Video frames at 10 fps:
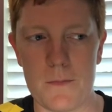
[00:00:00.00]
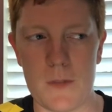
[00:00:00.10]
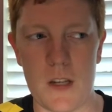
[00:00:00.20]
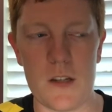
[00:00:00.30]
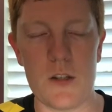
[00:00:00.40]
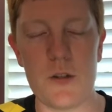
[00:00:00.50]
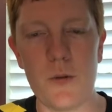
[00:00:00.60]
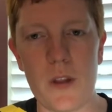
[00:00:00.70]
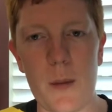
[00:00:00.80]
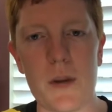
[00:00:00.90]
And he's
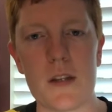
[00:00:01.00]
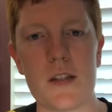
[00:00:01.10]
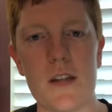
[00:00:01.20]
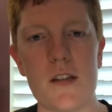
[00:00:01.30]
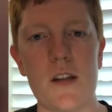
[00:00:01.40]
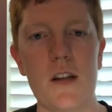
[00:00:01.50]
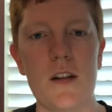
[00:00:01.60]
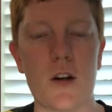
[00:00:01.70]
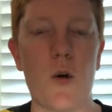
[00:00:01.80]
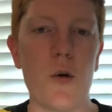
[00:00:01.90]
doing that because that's in
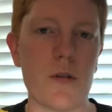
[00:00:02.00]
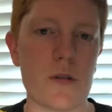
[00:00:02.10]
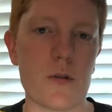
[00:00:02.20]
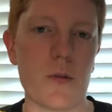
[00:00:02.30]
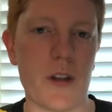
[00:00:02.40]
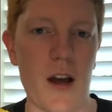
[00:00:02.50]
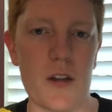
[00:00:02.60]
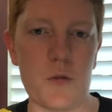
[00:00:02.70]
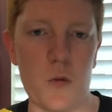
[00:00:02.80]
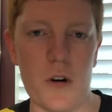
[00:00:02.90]
accordance with
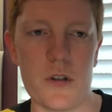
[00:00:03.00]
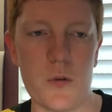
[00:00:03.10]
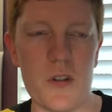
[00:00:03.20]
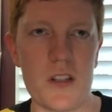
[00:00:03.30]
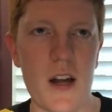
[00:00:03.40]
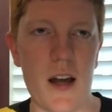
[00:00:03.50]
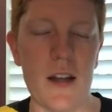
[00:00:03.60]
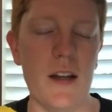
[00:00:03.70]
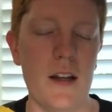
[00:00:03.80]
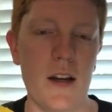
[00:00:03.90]
God's word. So he's not
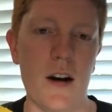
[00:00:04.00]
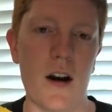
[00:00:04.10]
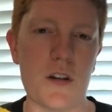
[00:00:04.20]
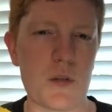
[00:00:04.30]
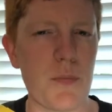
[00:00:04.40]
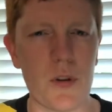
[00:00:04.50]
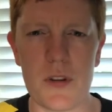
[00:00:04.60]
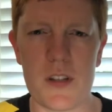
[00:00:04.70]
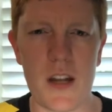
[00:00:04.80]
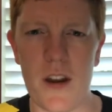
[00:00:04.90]
just pulling
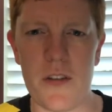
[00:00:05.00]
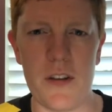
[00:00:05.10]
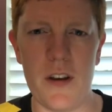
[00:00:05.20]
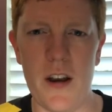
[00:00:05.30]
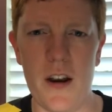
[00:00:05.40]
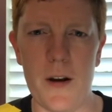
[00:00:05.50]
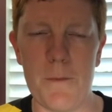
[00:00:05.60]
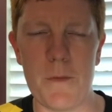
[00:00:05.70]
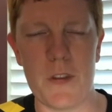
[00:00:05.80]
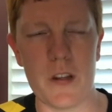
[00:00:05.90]
this out of thin air
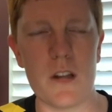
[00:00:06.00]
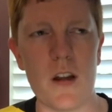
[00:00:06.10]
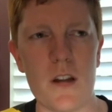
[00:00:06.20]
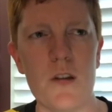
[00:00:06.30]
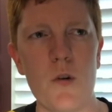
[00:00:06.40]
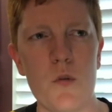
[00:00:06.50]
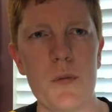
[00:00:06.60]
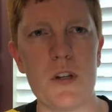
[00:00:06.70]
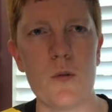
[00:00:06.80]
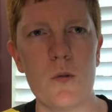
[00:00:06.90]
and thinking, hey, you know what would
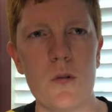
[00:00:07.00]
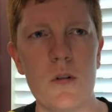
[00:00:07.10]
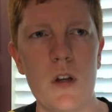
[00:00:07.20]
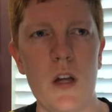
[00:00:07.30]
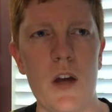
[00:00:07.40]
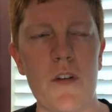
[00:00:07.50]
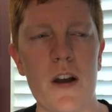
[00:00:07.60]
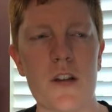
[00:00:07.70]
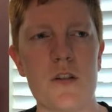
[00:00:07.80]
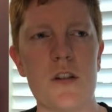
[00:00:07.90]
be cool? If I
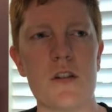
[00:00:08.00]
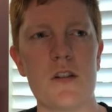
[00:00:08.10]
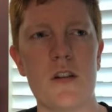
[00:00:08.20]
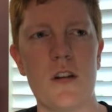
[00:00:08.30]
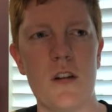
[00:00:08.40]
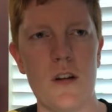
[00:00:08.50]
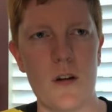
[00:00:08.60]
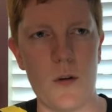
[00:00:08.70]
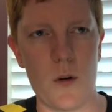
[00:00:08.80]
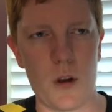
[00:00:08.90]
could just
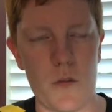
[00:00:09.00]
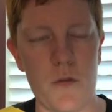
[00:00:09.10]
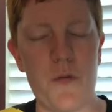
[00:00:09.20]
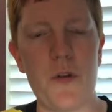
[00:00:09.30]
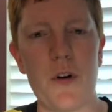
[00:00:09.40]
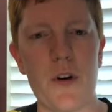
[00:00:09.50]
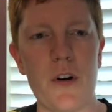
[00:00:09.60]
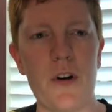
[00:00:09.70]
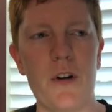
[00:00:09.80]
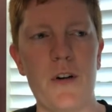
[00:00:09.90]

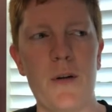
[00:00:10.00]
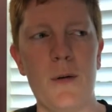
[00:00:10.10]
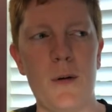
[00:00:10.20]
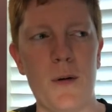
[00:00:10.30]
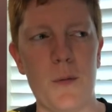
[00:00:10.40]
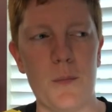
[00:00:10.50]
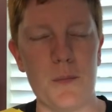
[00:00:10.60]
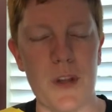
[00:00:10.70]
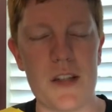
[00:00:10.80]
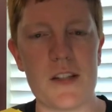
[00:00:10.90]
confer
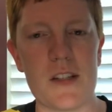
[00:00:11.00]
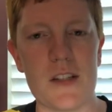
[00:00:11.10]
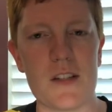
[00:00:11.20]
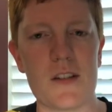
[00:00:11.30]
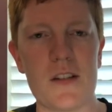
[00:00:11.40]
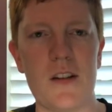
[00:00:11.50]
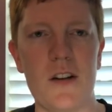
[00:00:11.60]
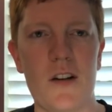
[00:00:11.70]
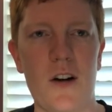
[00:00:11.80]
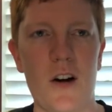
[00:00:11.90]
blessings
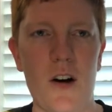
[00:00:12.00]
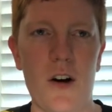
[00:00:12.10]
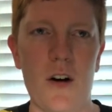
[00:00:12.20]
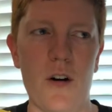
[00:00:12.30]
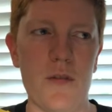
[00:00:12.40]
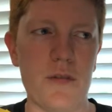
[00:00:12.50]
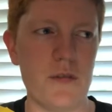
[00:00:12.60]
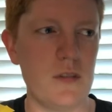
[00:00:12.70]
of,